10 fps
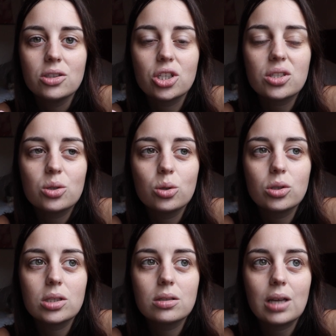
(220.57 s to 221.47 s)
Just to
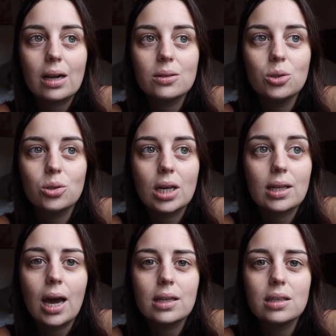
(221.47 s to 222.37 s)
tell you
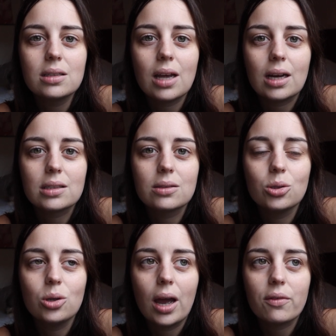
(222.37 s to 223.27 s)
that I did that
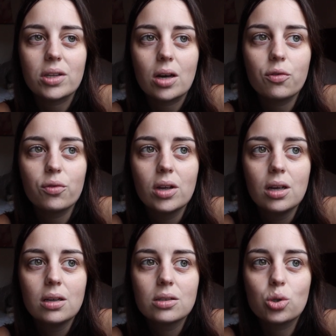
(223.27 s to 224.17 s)
to have enough
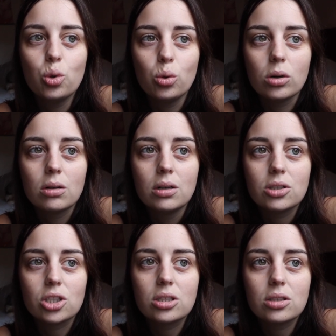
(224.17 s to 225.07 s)
school
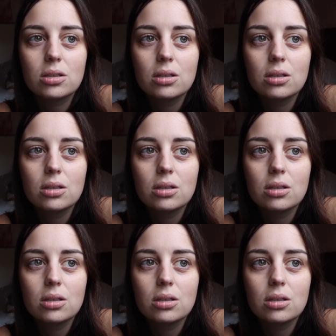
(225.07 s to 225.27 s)
just